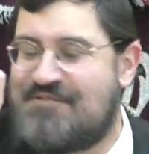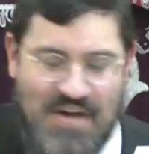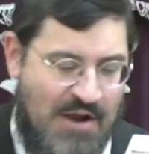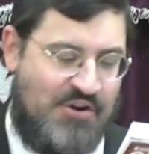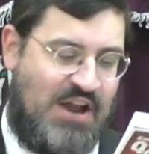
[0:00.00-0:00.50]

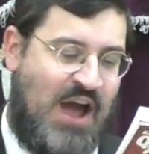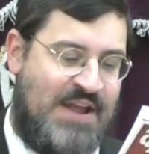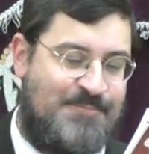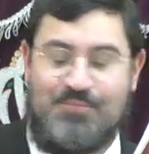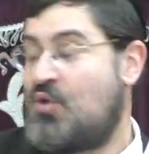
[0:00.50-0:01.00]

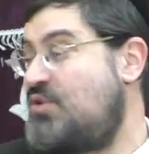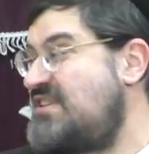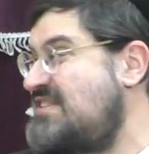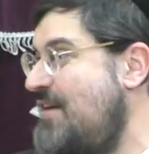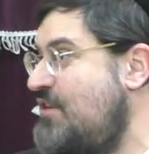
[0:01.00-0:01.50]
Fahrenheit, which
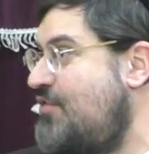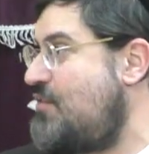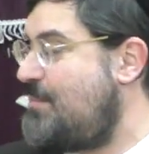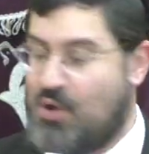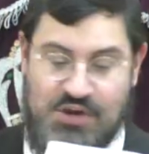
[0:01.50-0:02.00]
is
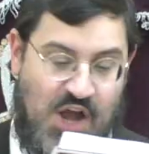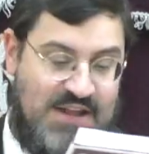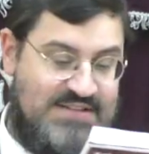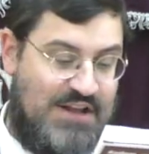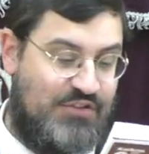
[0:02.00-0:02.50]

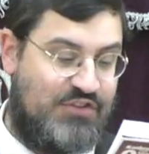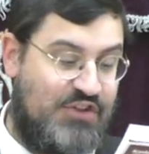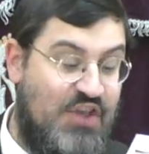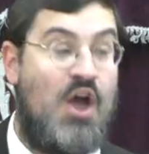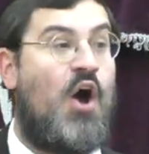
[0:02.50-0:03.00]
73.9
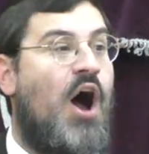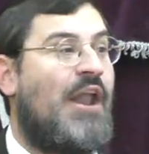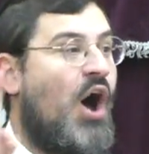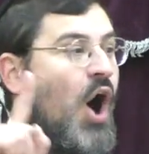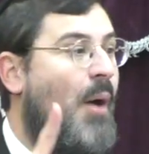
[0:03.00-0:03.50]
Celsius.
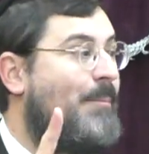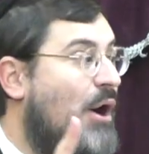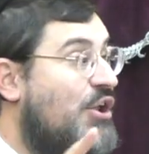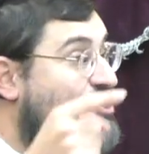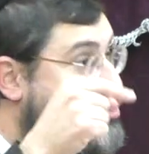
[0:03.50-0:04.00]
And a hot
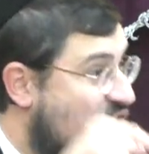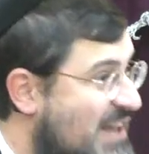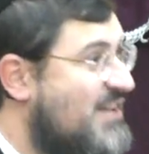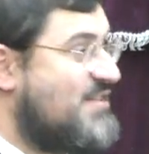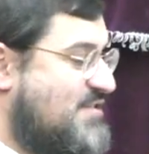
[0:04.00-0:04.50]
bowl of
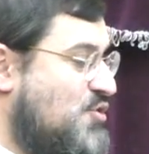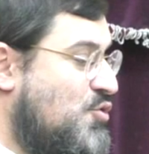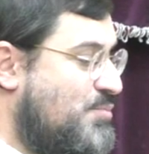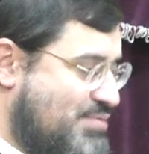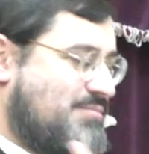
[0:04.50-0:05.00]
chicken
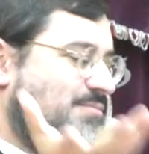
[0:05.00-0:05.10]
soup